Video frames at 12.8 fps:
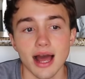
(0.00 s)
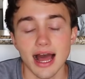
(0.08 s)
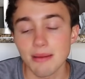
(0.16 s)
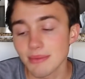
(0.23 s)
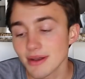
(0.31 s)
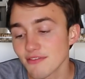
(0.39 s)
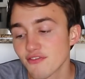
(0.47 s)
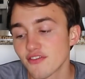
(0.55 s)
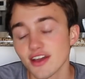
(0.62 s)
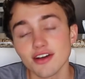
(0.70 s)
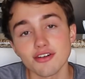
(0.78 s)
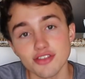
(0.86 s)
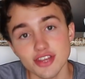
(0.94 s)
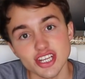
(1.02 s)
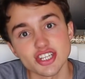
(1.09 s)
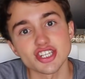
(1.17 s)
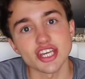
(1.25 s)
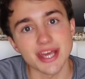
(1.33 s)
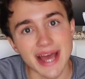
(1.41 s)
I'm gonna figure this
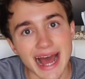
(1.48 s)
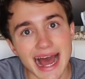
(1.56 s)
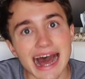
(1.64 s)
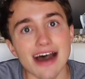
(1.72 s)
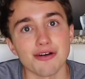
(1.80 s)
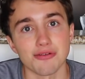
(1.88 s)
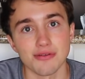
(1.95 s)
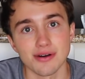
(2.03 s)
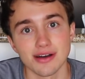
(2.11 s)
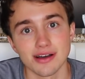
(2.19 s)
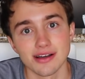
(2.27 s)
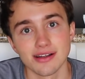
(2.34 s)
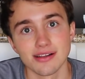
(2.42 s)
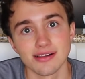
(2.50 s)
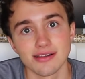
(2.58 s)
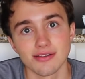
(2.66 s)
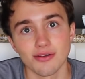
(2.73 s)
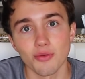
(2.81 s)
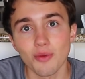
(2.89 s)
shit out.
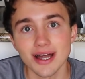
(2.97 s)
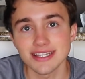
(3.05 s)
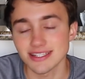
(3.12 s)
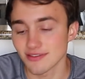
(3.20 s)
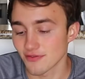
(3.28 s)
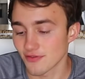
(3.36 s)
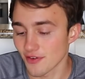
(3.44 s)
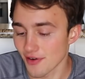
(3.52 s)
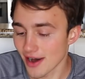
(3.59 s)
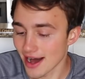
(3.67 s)
Once and for